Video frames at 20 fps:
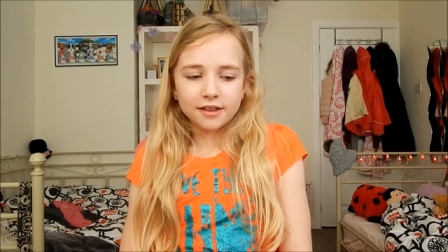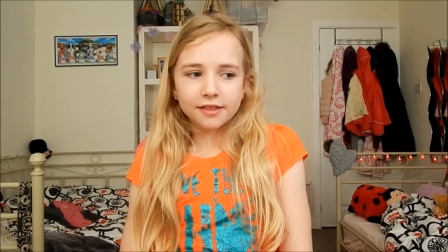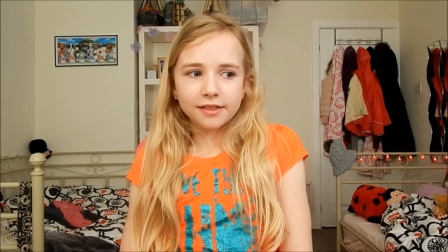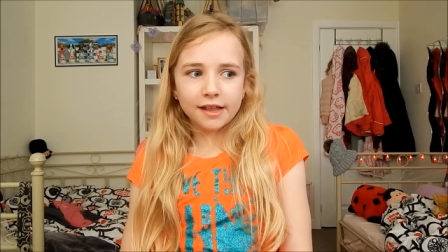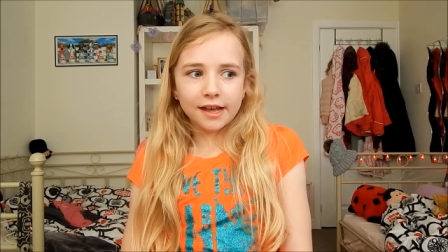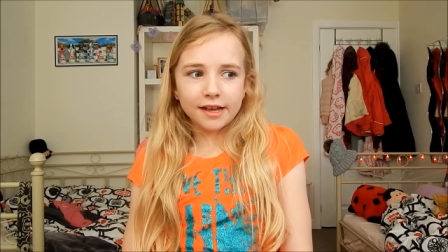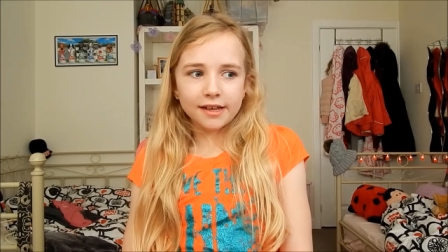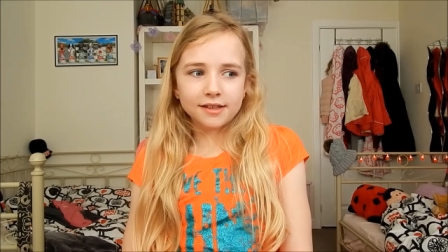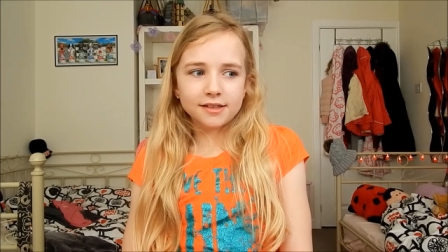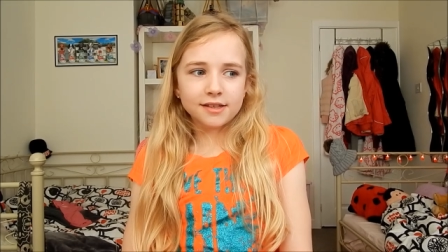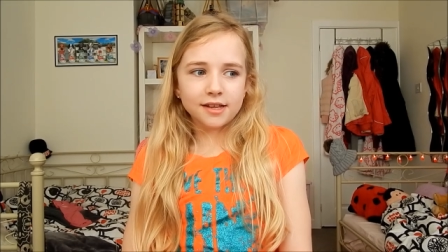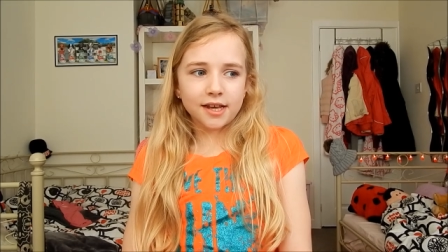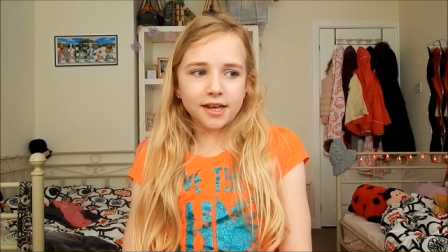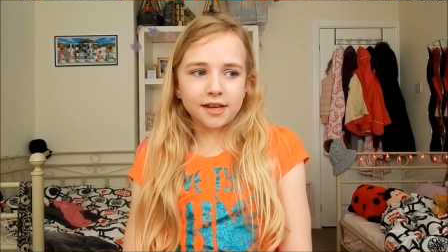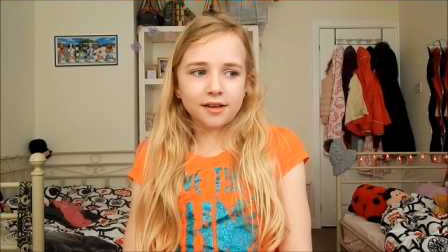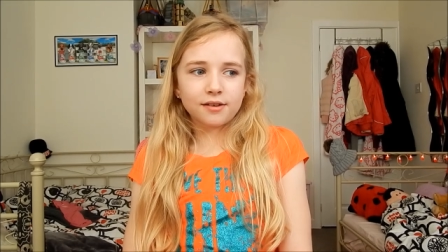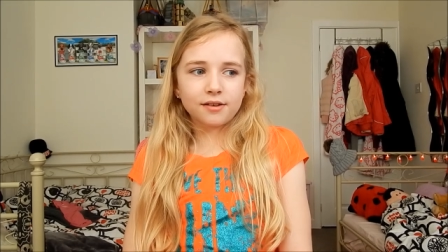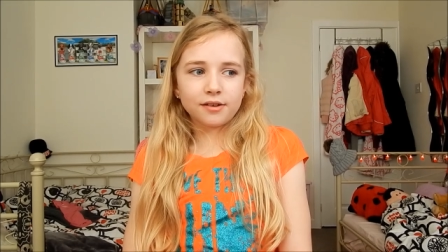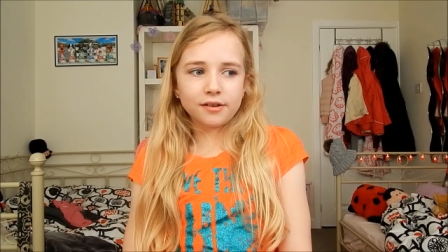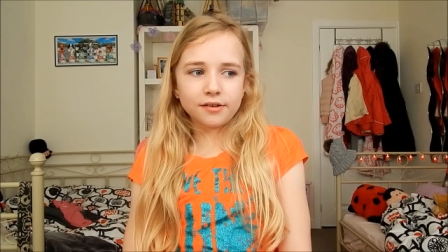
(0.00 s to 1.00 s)
that is
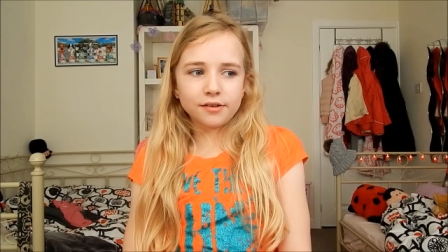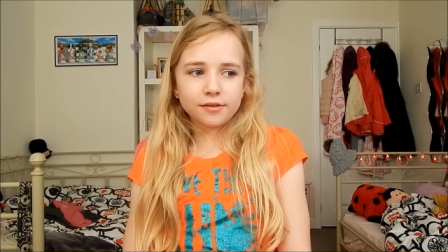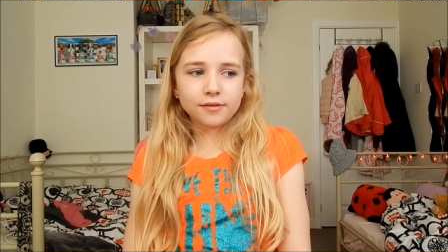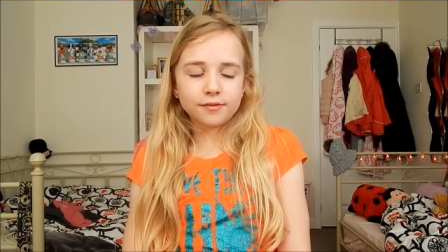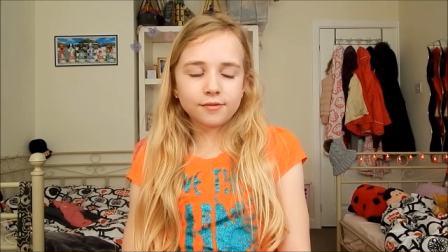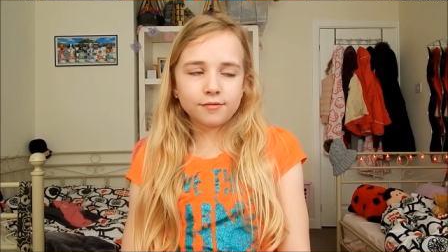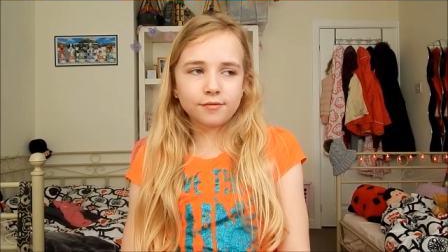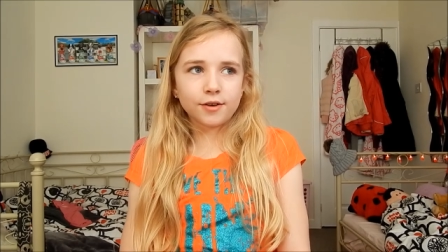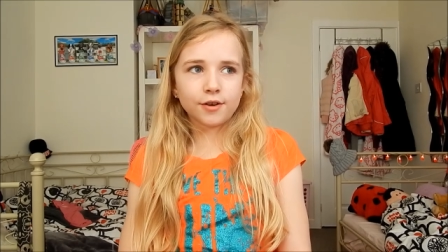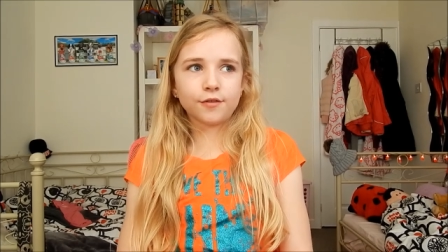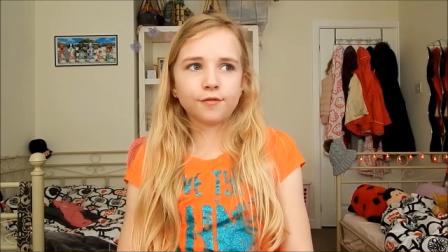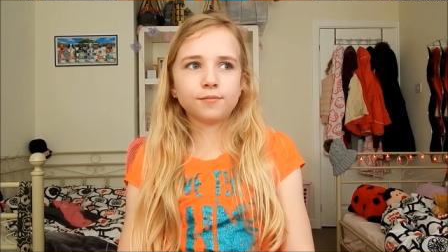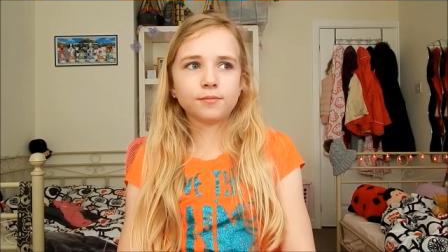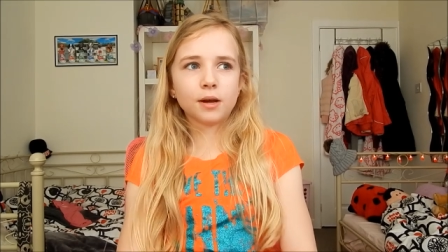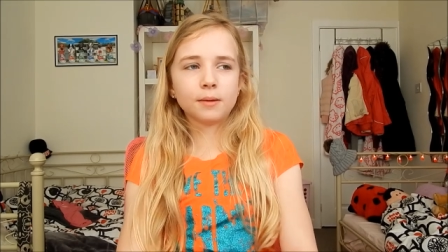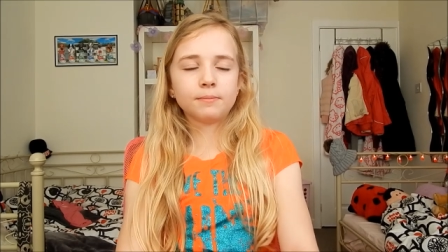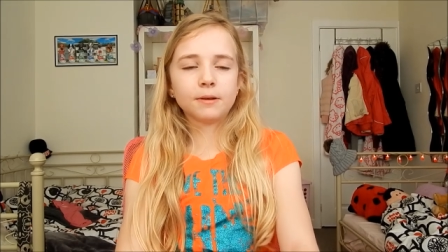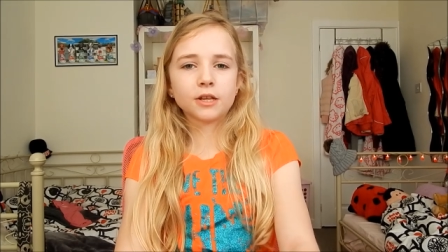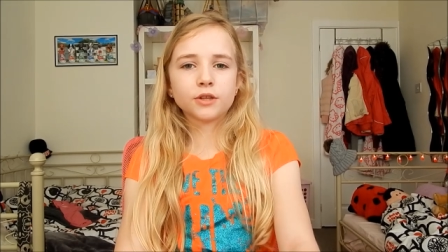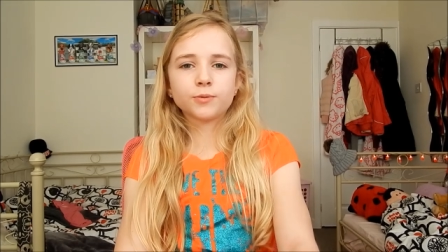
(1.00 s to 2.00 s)
like one of
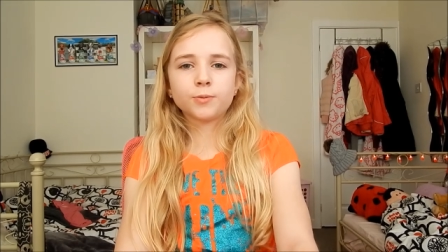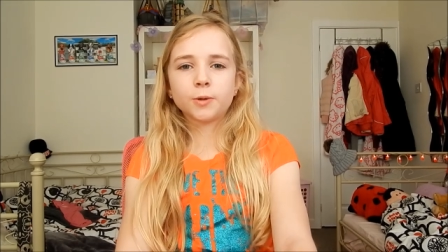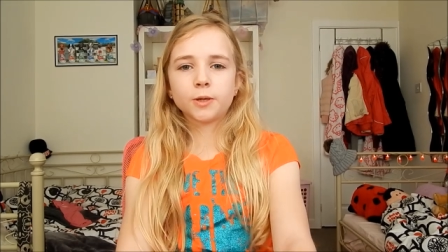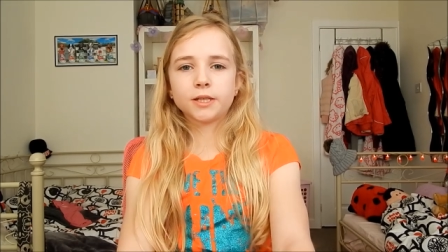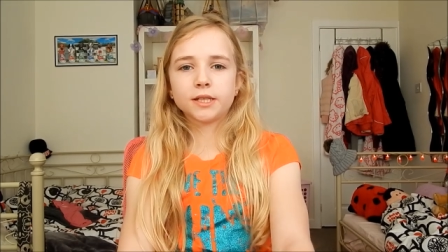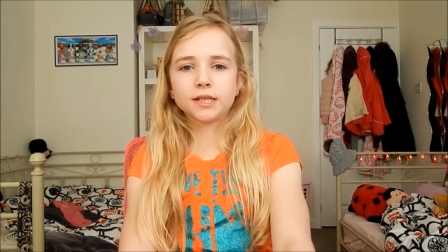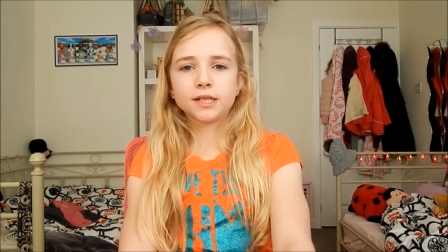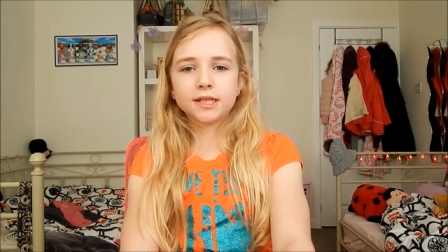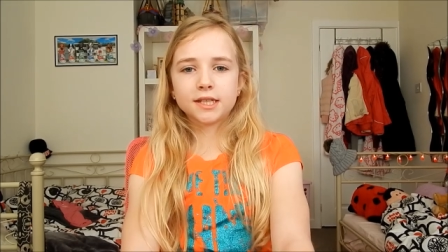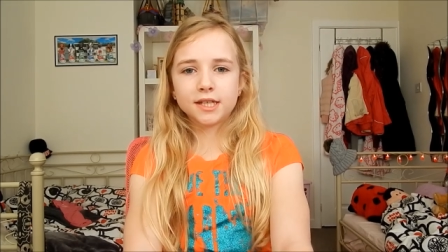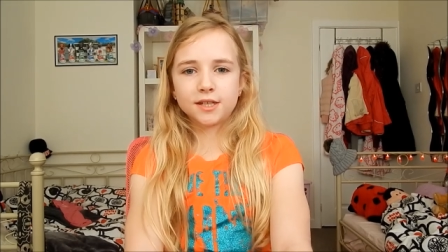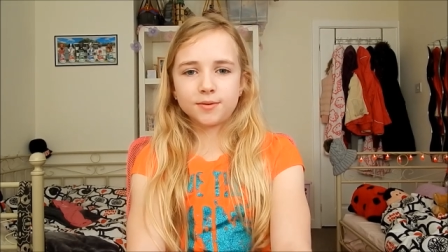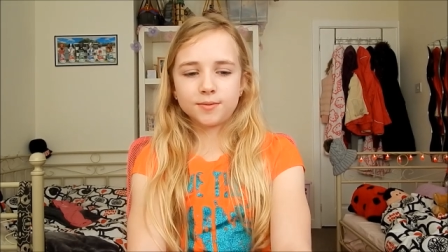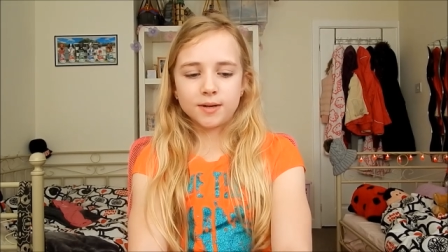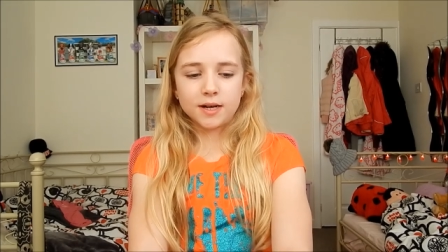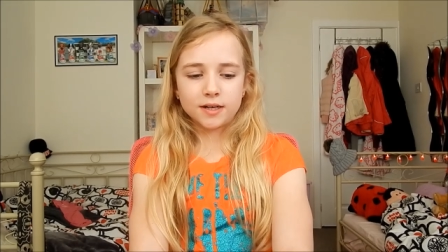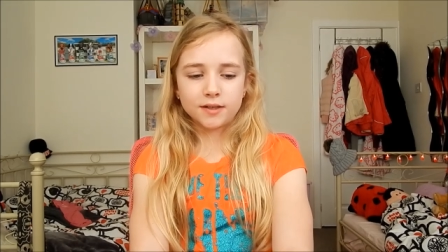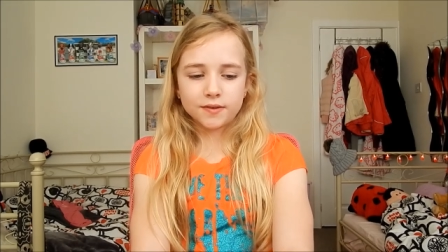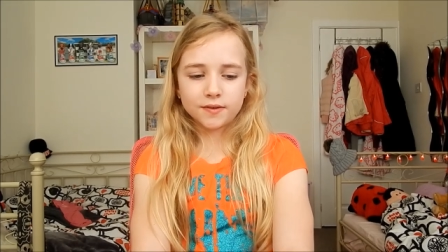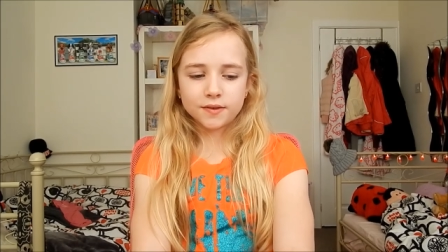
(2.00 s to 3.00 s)
my best presents as
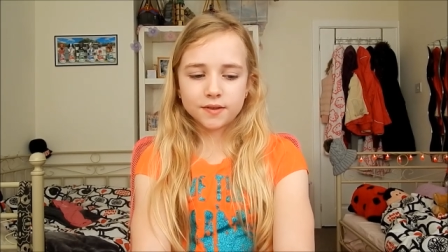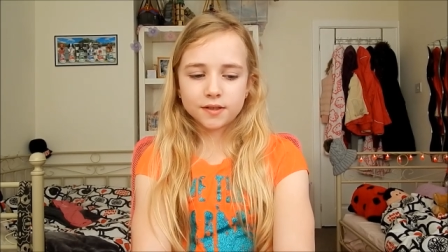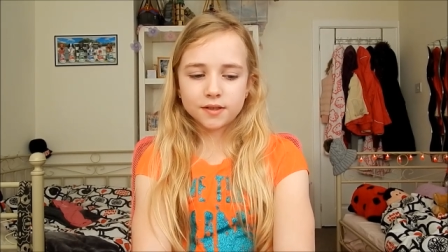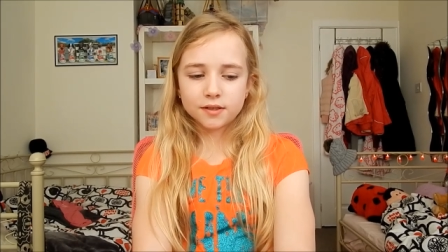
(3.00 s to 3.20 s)
well,